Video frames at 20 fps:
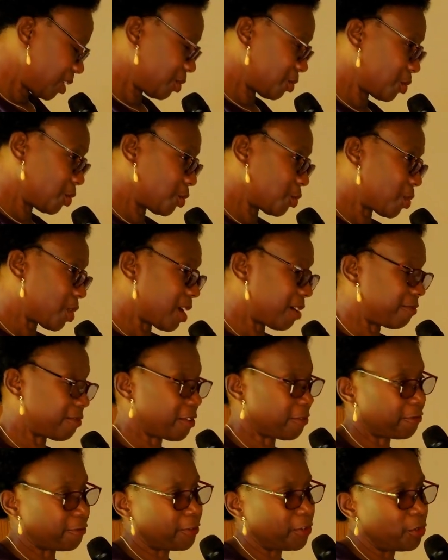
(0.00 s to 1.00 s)
I know you have a
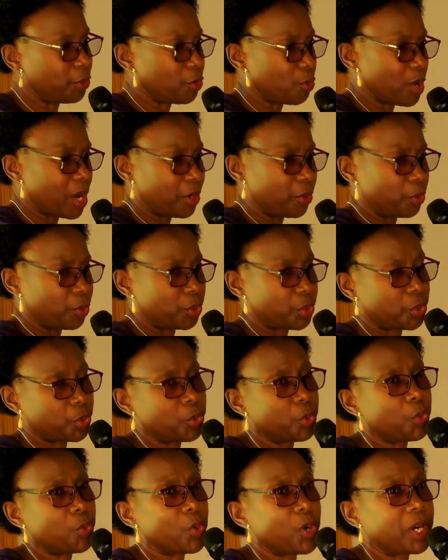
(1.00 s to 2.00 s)
few, one or two
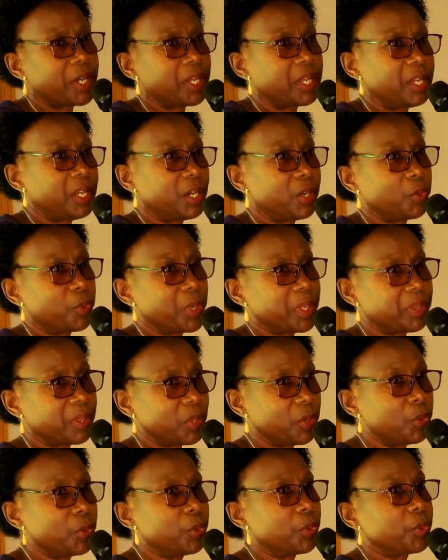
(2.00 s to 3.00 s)
who are here with
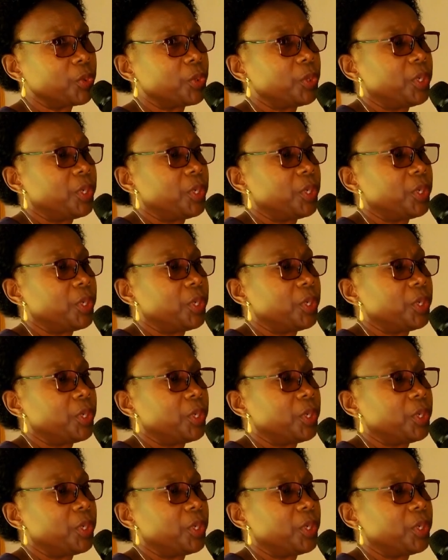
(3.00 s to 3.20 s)
you,